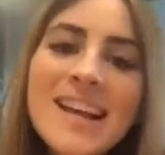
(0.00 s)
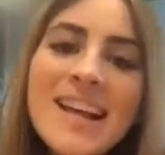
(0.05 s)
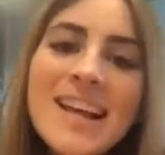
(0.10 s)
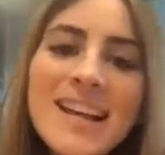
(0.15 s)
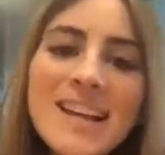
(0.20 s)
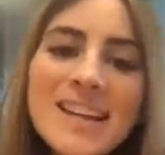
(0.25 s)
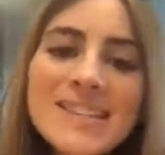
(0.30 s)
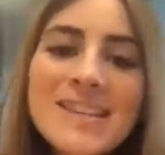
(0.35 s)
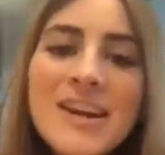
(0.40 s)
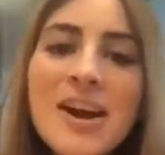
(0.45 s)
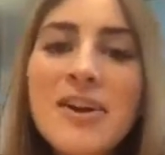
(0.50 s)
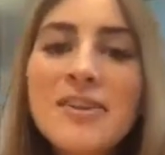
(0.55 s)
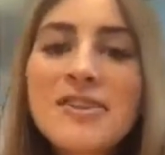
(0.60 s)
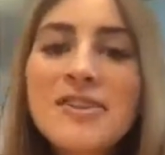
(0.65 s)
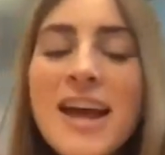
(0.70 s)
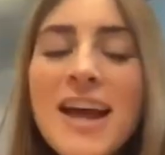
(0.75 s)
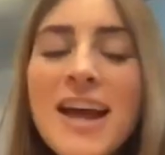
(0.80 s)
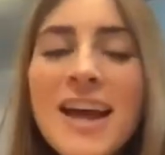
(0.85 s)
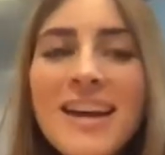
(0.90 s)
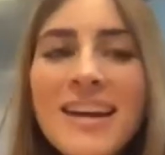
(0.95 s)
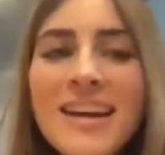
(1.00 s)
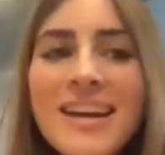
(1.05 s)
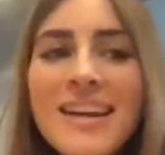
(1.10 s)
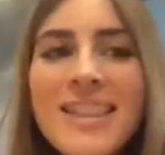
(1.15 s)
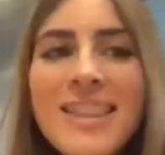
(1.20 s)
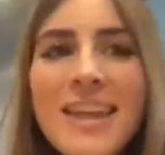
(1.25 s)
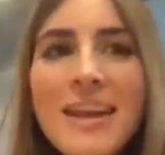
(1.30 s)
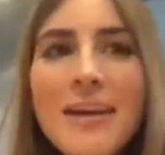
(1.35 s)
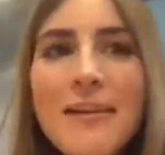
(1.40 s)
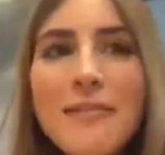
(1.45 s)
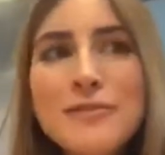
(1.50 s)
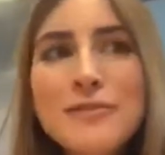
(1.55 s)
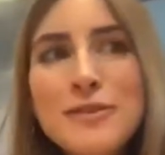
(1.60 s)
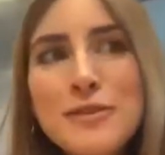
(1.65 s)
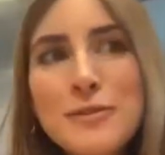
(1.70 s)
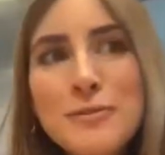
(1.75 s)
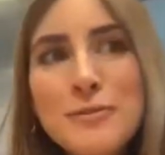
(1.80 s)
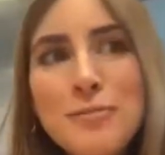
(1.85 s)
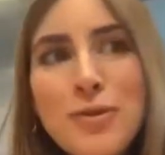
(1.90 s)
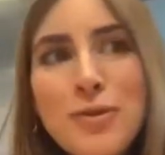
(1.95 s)
It's hard to think of
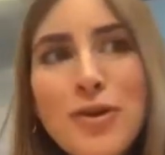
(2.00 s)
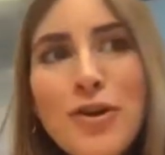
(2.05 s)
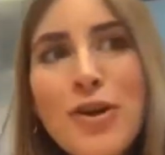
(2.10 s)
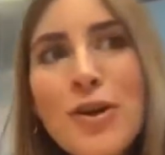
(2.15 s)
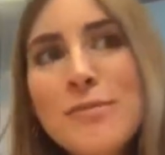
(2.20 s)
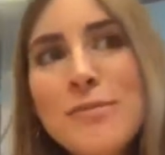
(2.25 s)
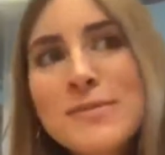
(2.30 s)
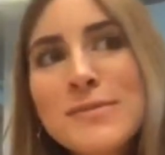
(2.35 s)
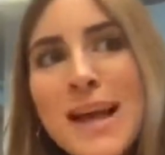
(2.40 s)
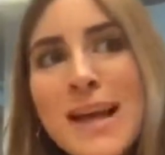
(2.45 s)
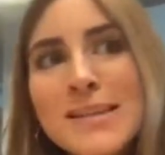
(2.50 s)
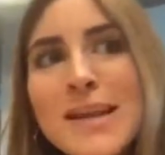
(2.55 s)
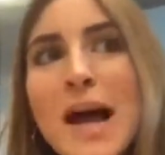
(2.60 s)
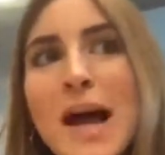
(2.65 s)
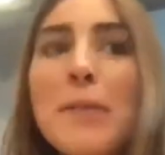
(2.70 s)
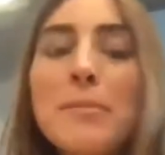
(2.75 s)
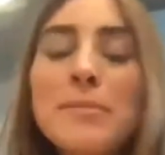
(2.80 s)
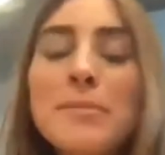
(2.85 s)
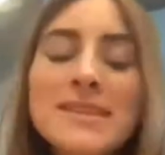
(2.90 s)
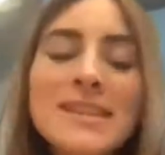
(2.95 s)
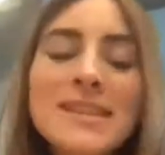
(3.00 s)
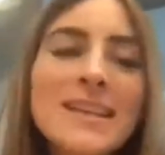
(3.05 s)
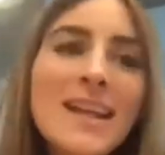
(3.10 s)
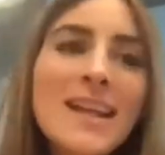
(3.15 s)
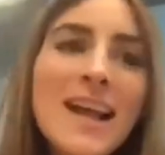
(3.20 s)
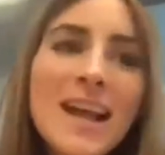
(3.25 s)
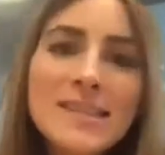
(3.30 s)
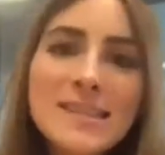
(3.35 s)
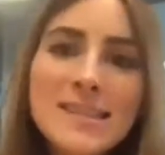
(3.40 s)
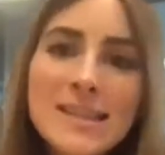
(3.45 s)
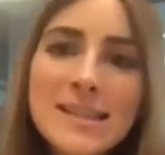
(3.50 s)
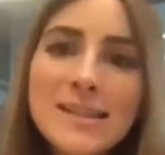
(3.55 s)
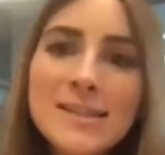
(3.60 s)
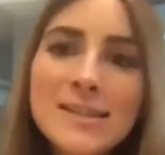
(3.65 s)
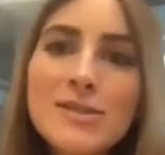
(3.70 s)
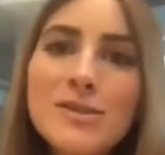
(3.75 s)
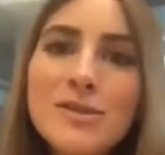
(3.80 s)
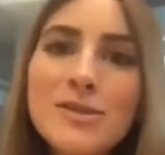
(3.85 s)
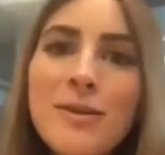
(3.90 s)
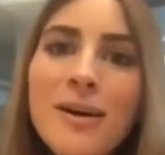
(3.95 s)
two programs as opposite as these
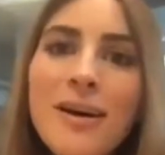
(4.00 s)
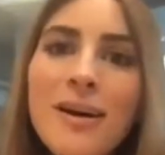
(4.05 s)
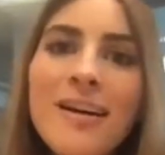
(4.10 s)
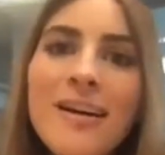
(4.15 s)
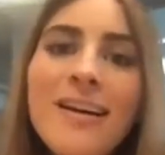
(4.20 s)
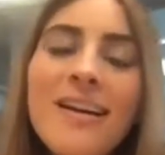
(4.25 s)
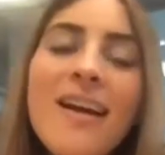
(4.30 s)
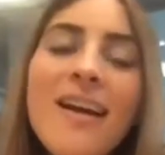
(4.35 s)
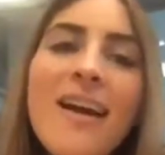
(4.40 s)
two are.